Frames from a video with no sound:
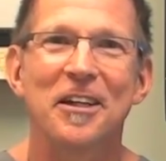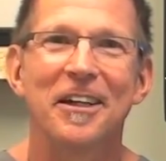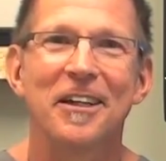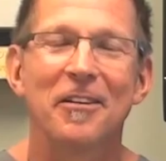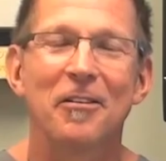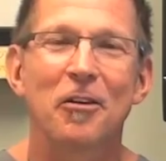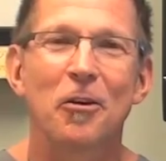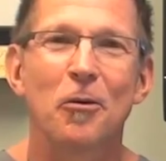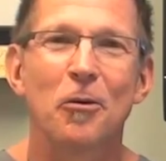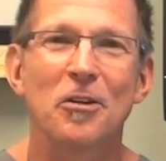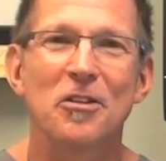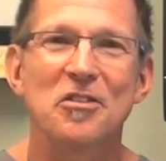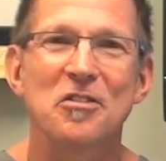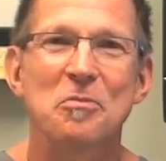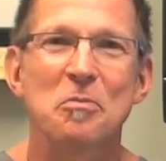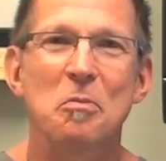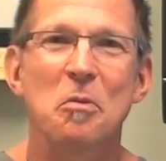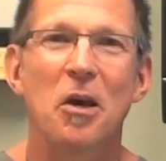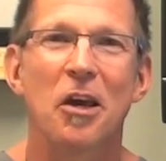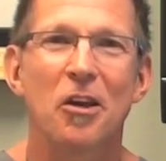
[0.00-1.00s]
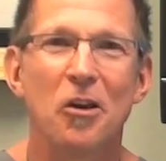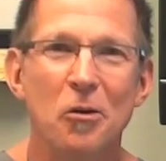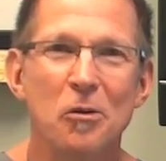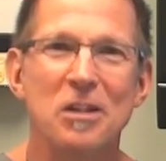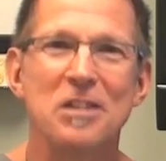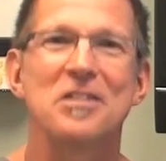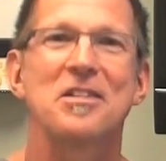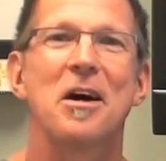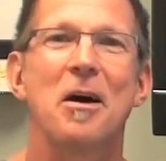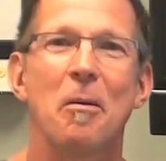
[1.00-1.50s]
Uh, of course,
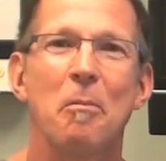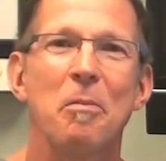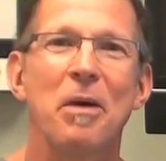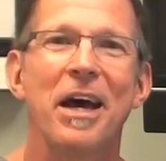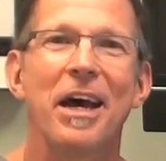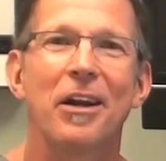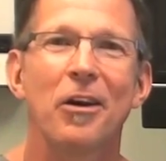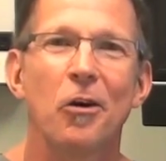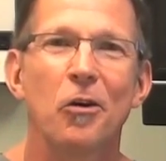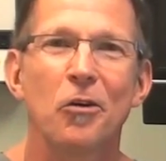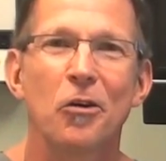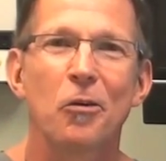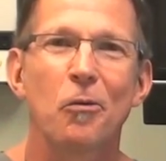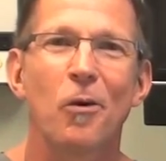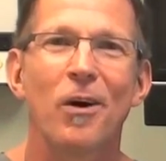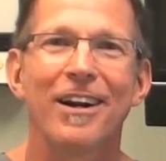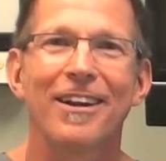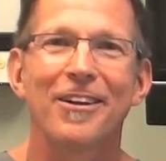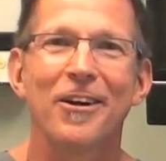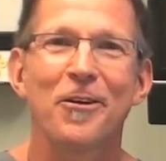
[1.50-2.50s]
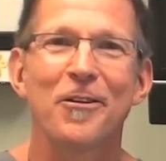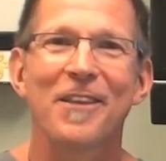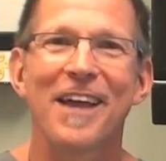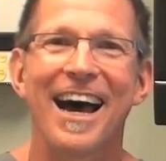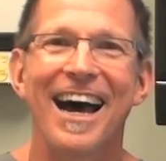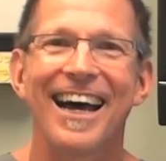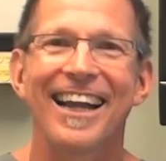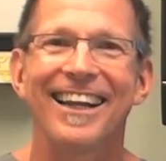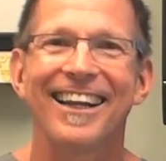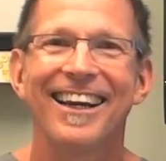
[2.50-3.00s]
you as a pet owner want to know
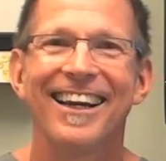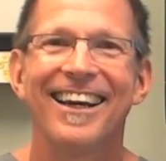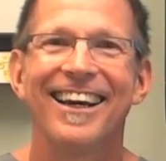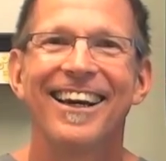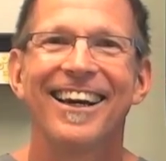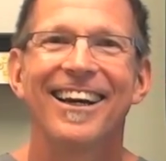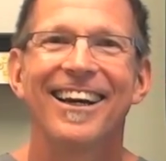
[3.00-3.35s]
that.